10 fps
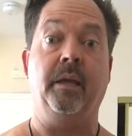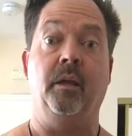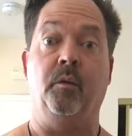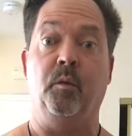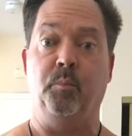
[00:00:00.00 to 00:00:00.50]

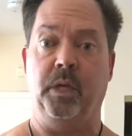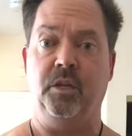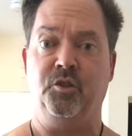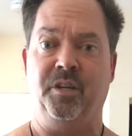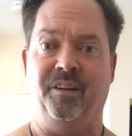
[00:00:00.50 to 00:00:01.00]
go to the
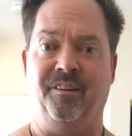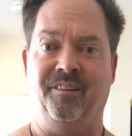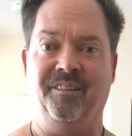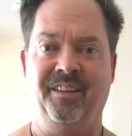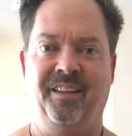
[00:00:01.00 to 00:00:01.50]
beach
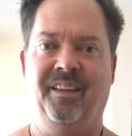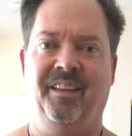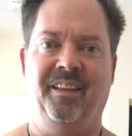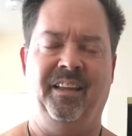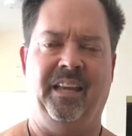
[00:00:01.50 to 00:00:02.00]
here,
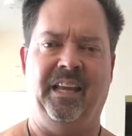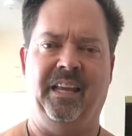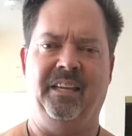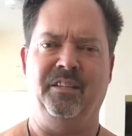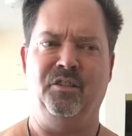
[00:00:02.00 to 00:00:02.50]

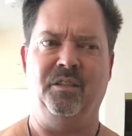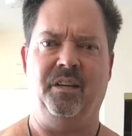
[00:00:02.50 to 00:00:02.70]
and